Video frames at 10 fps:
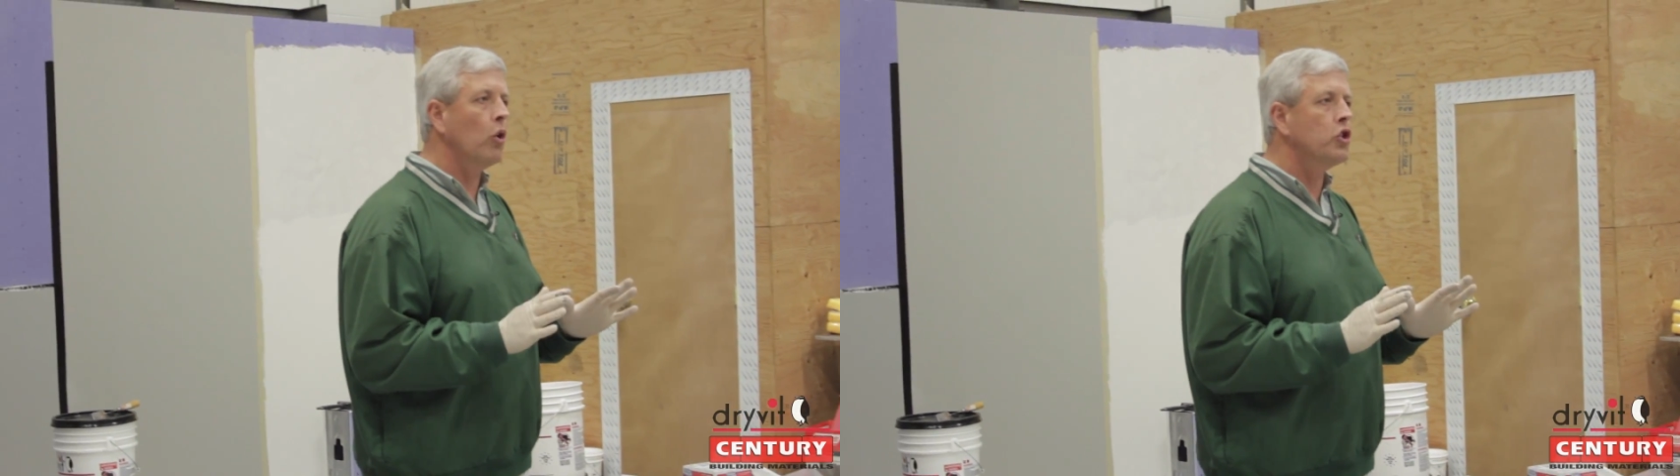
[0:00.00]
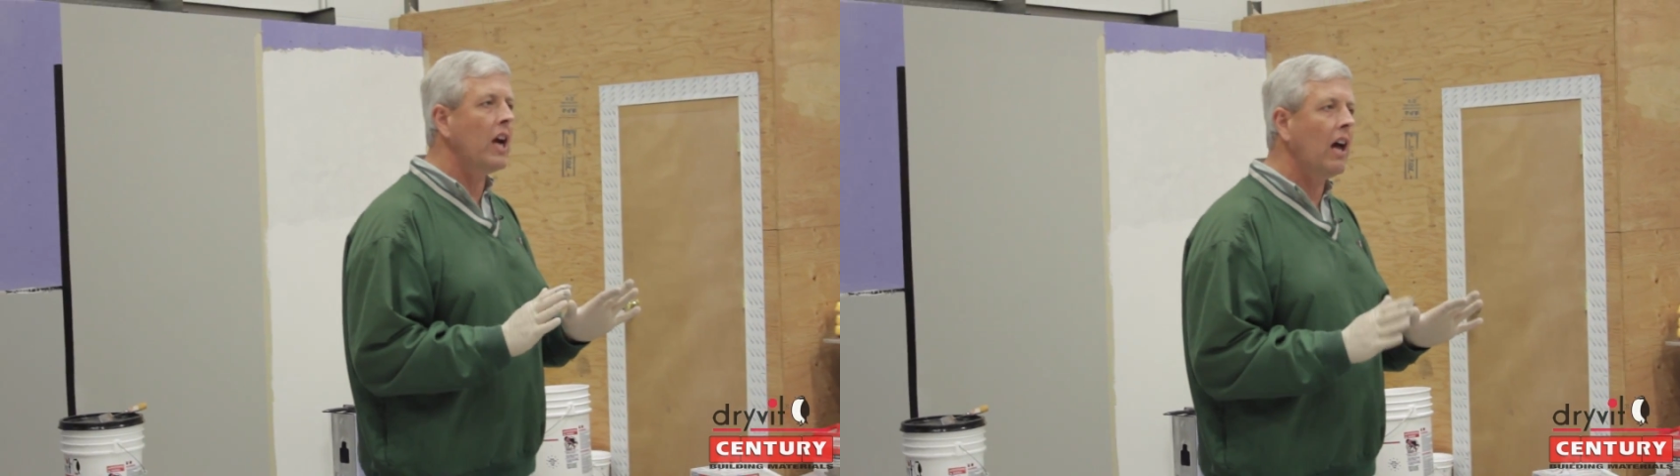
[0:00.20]

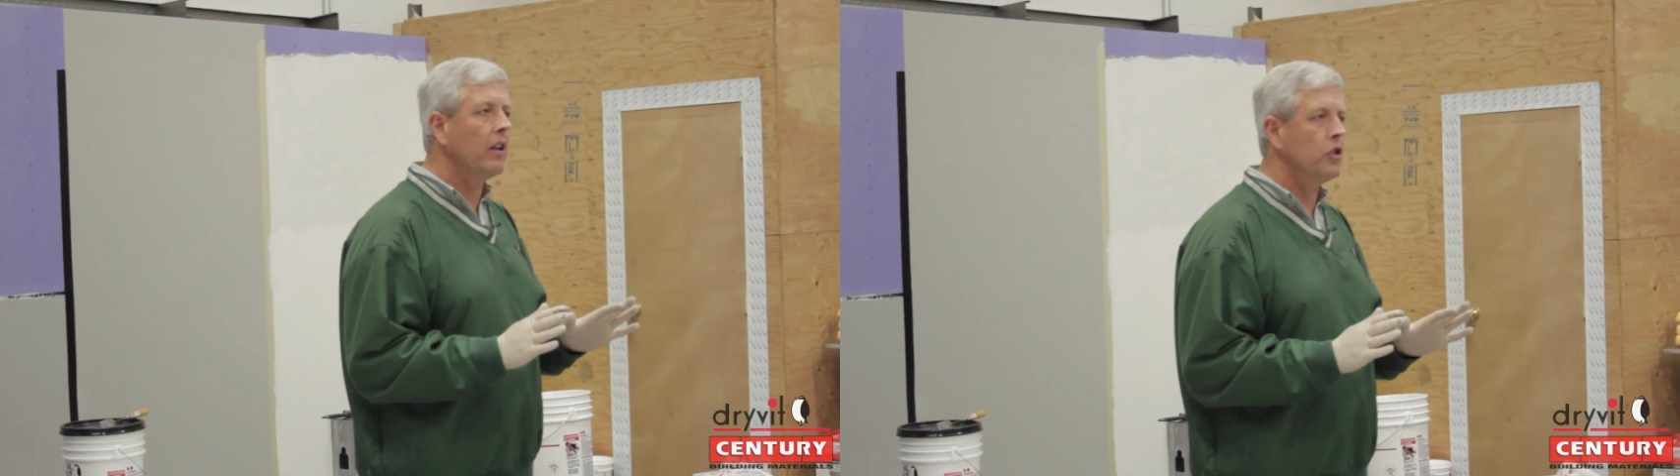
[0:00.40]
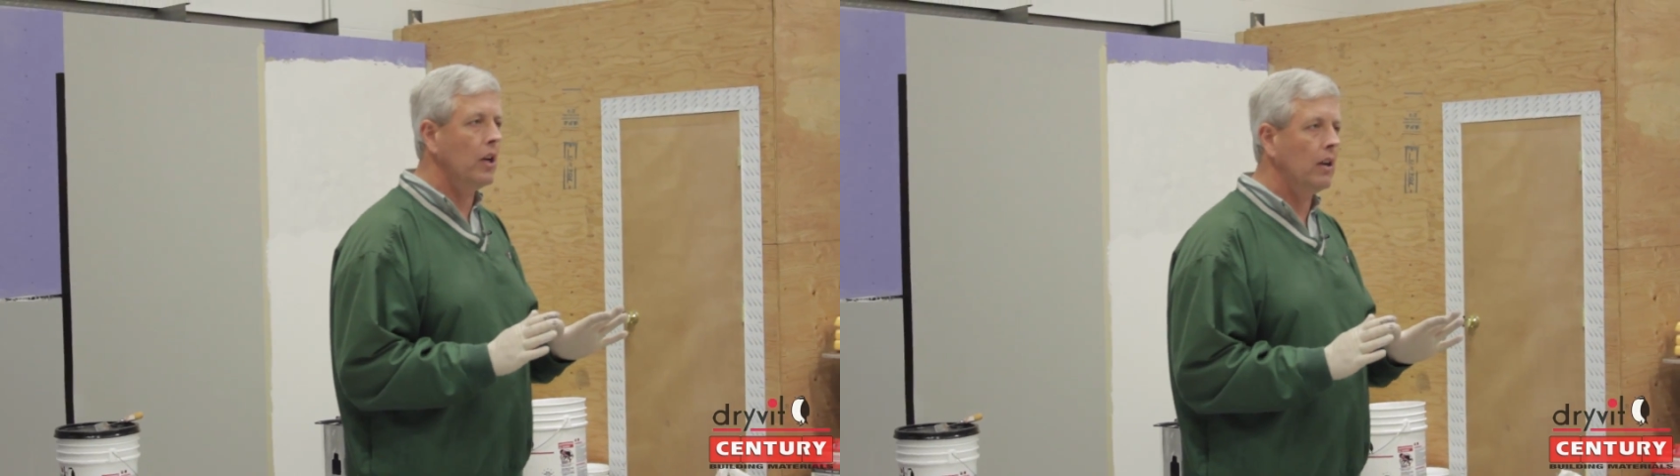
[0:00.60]

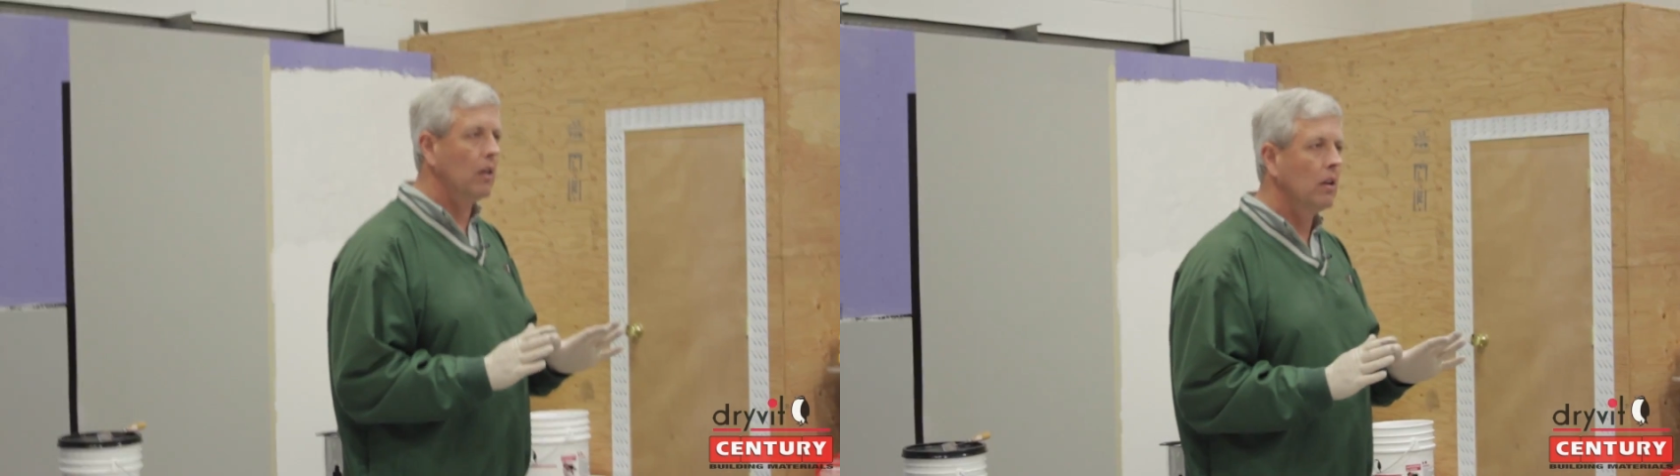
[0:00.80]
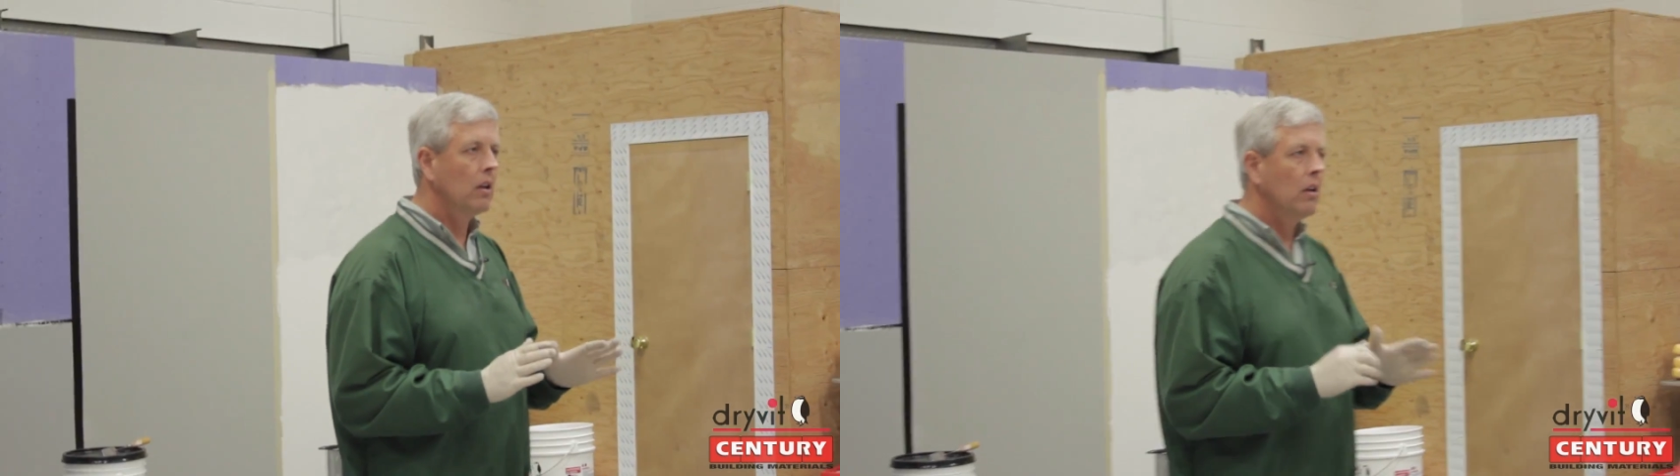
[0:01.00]
challenging,
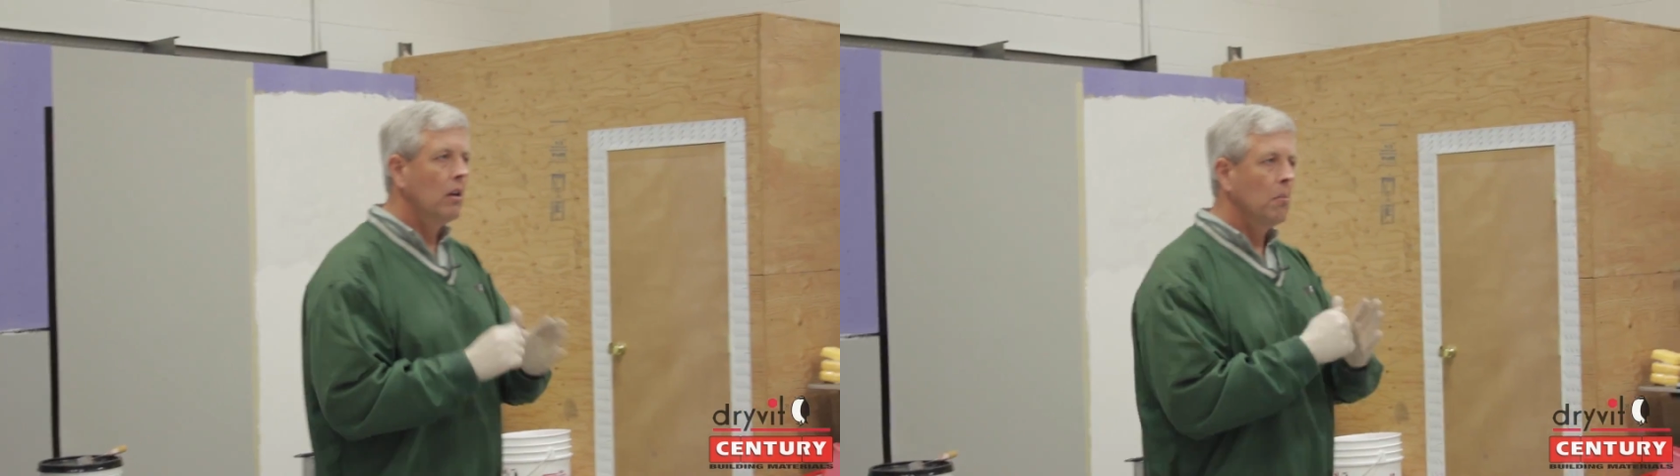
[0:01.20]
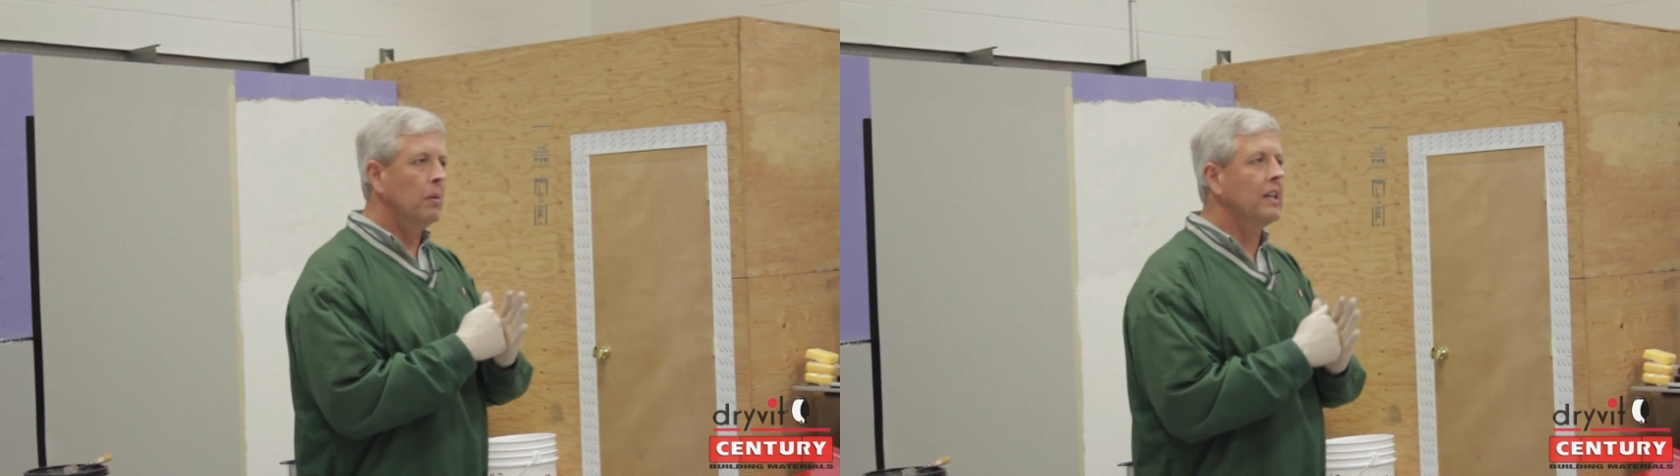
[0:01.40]

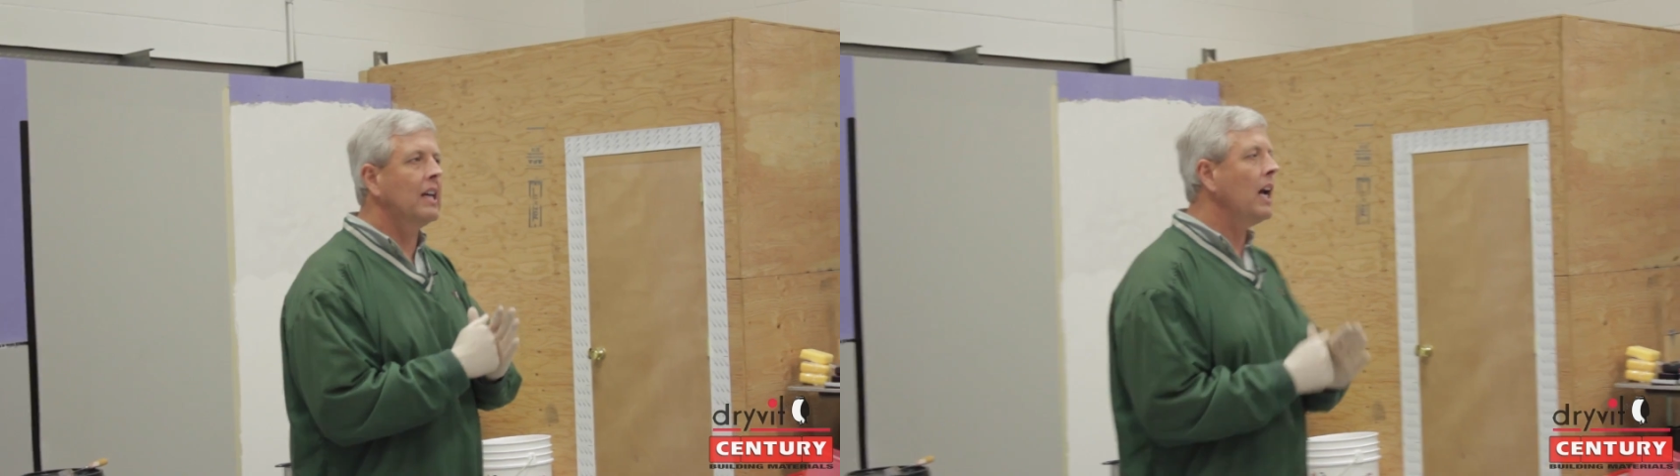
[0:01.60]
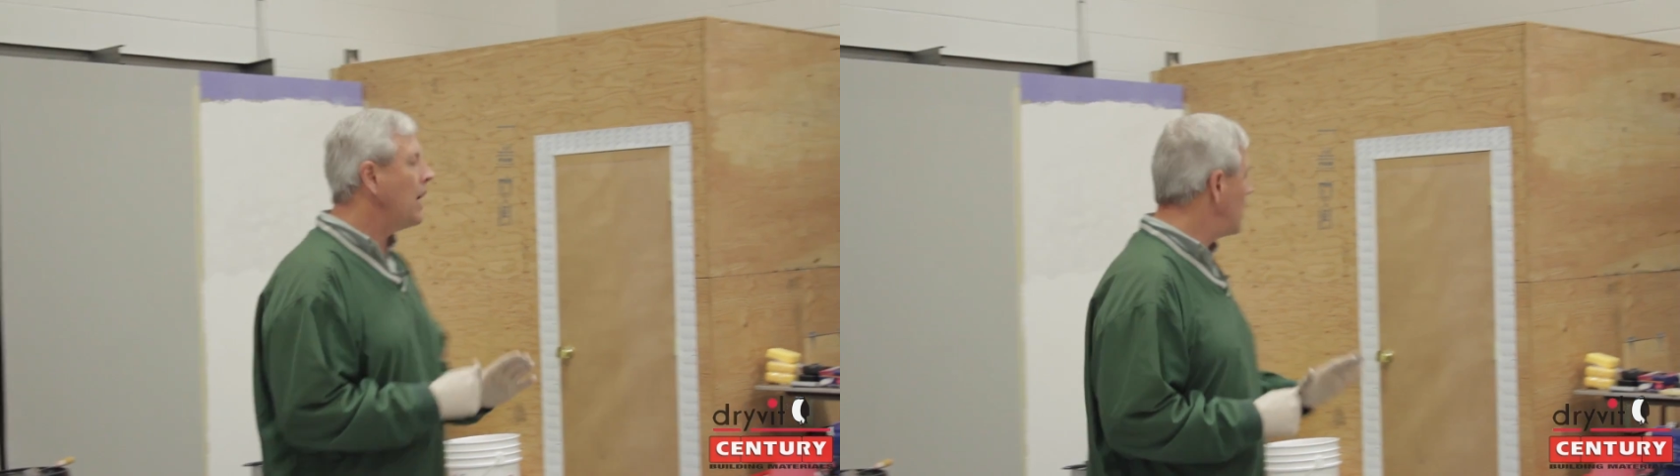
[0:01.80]
but the key